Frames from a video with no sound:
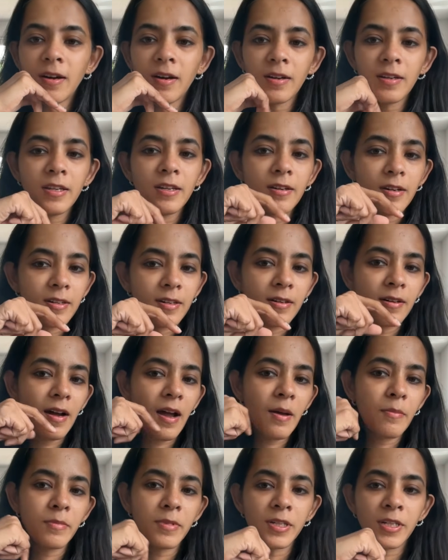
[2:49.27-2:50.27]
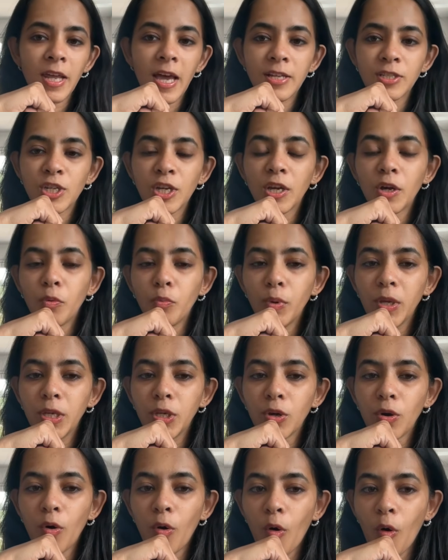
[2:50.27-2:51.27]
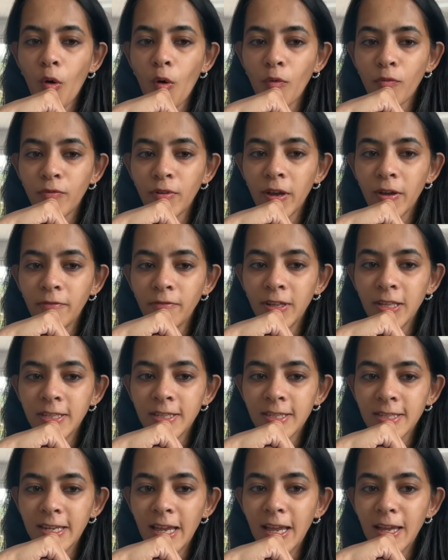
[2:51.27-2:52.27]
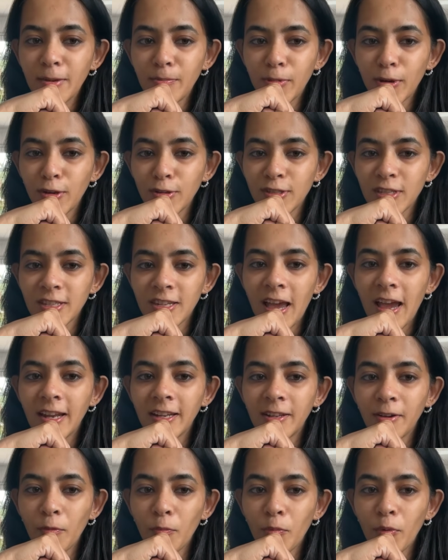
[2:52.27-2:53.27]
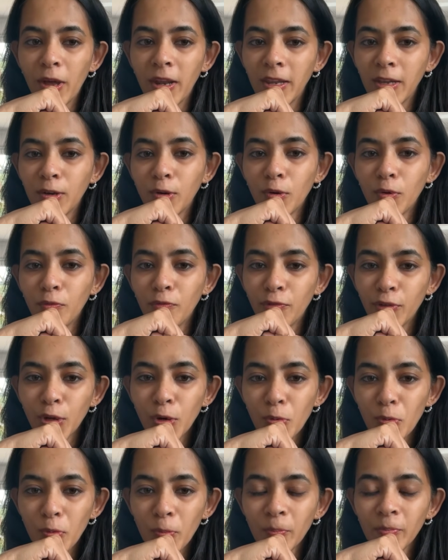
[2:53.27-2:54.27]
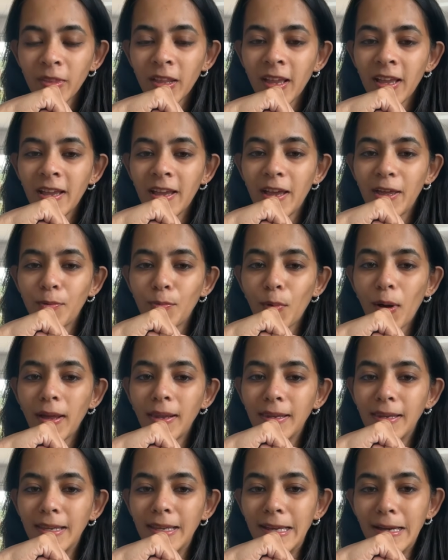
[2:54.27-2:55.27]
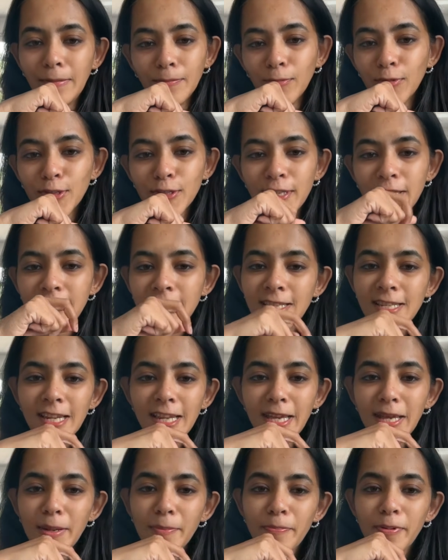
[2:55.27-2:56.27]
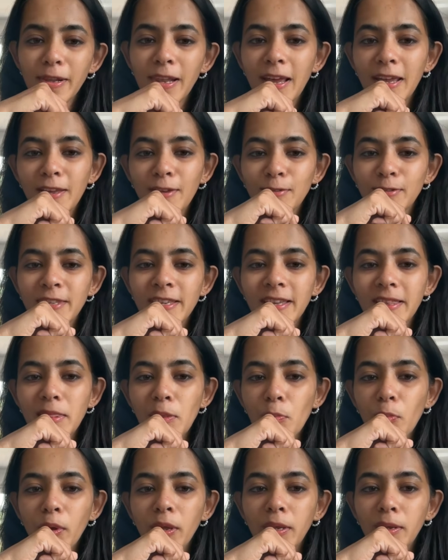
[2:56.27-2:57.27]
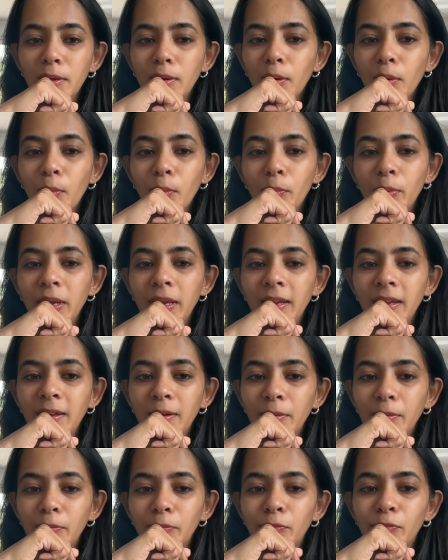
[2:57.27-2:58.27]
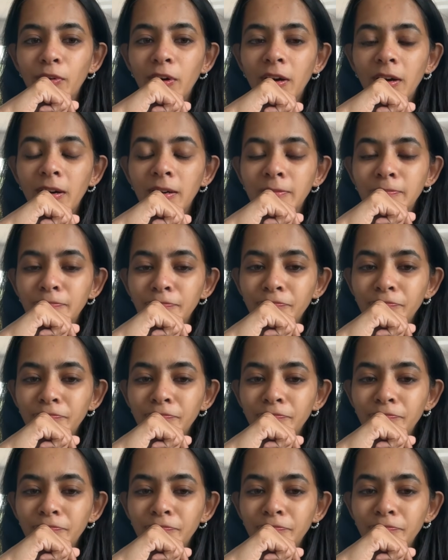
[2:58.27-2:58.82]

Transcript: here I'm attaching a video of where we stayed because it had a very good view. And while Liam was asleep, like you see in the video, we were